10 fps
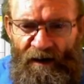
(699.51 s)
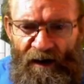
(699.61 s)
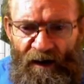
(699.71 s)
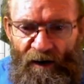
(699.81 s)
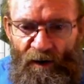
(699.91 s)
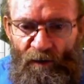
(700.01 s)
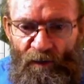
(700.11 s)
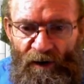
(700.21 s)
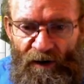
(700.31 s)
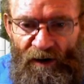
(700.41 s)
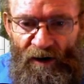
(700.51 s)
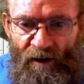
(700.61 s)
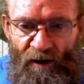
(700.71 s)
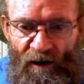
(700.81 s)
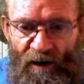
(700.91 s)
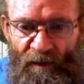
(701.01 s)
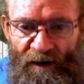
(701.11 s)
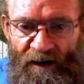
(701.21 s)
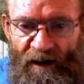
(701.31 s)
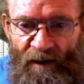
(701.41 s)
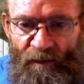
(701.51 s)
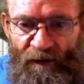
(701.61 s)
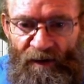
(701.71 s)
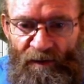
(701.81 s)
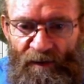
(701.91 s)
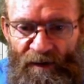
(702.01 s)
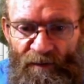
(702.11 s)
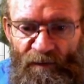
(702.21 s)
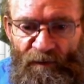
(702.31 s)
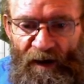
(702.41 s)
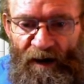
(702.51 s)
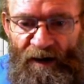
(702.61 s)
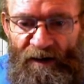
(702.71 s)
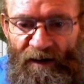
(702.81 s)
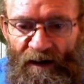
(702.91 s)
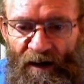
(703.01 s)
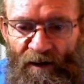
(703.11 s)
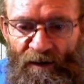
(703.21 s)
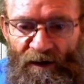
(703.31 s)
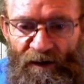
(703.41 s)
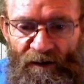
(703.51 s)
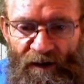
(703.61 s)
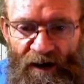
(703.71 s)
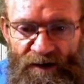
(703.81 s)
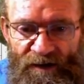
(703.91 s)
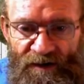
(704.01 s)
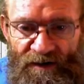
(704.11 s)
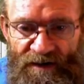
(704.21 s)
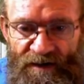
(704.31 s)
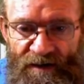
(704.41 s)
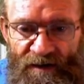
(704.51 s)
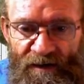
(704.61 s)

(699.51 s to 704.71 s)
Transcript: We're gonna go a little bit up and we'll find our connections.